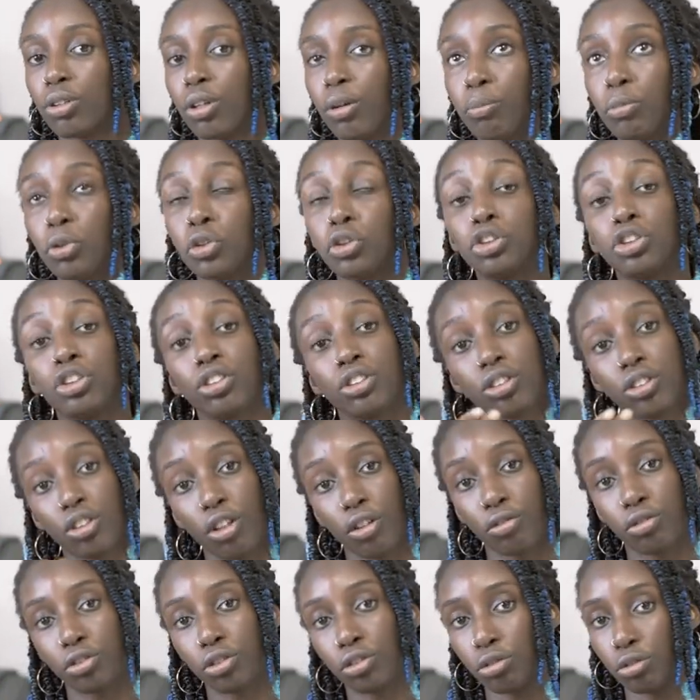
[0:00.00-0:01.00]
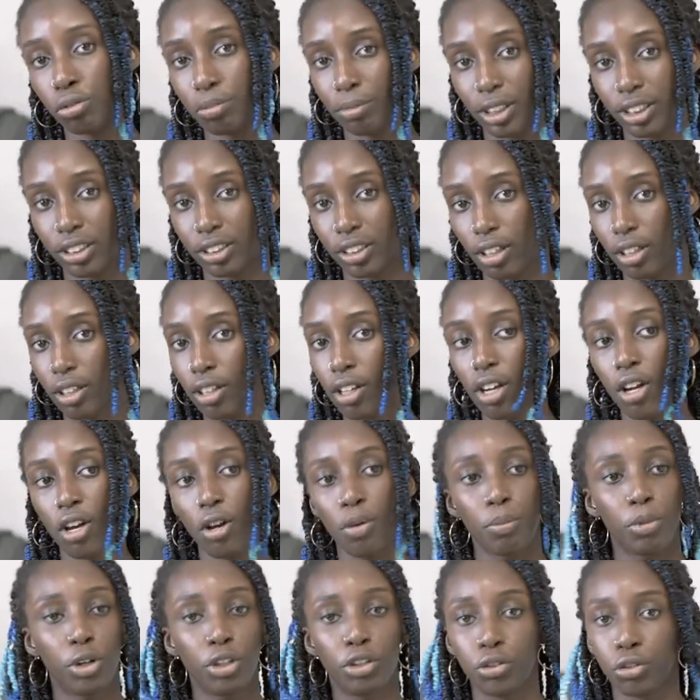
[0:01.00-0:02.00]
push yourself to do better.
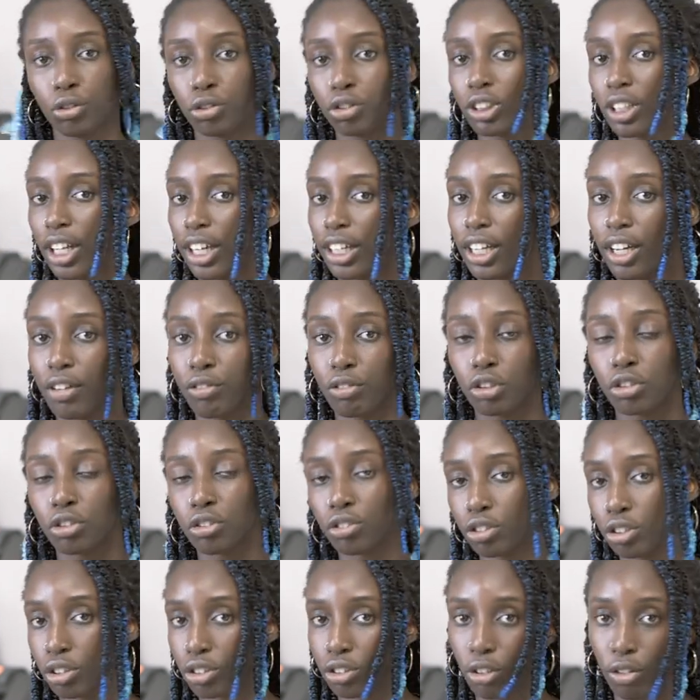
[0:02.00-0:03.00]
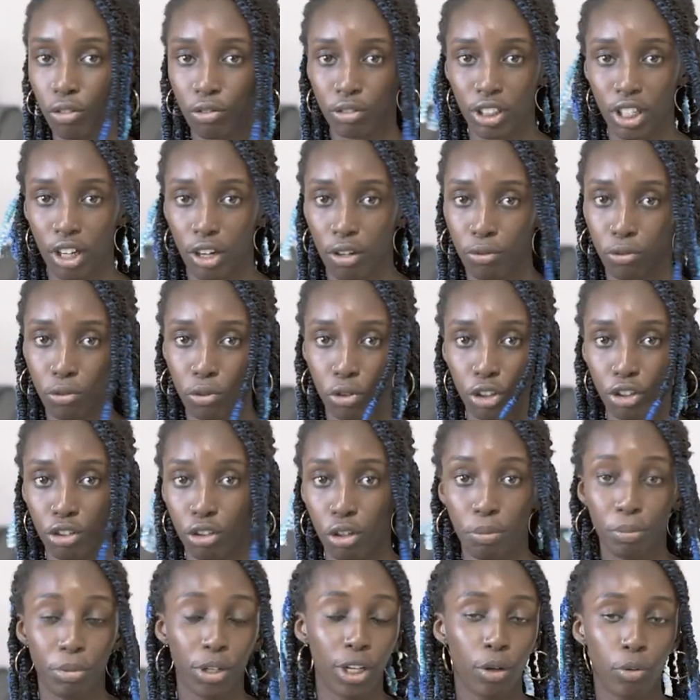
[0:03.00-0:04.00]
But don't like ever shoot yourself down for
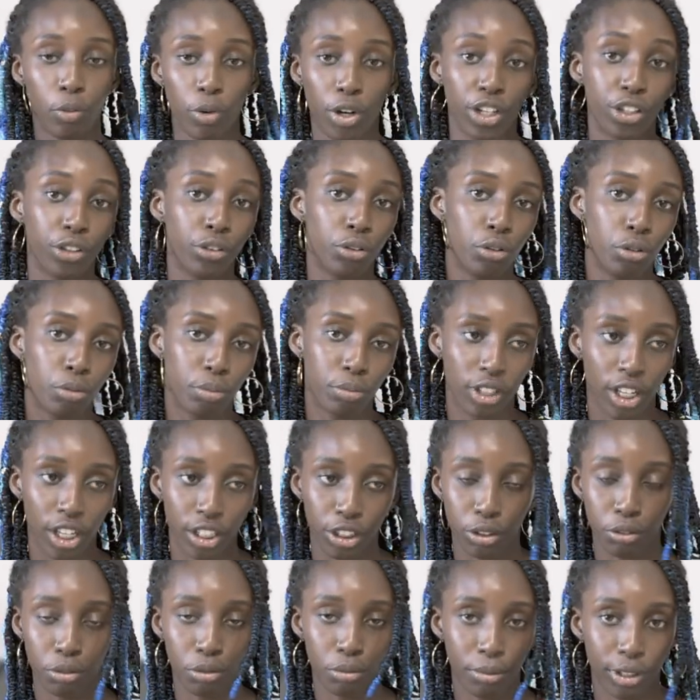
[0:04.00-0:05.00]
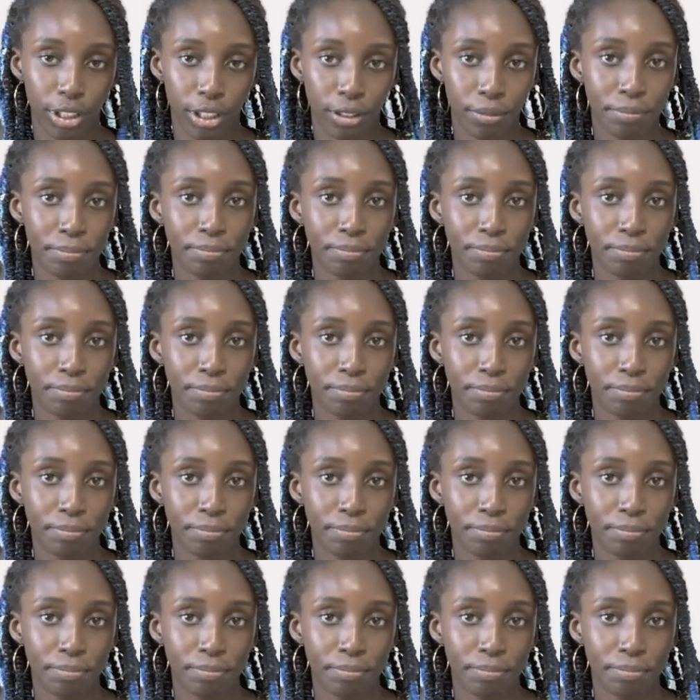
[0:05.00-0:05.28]
not being where you hope that you will be.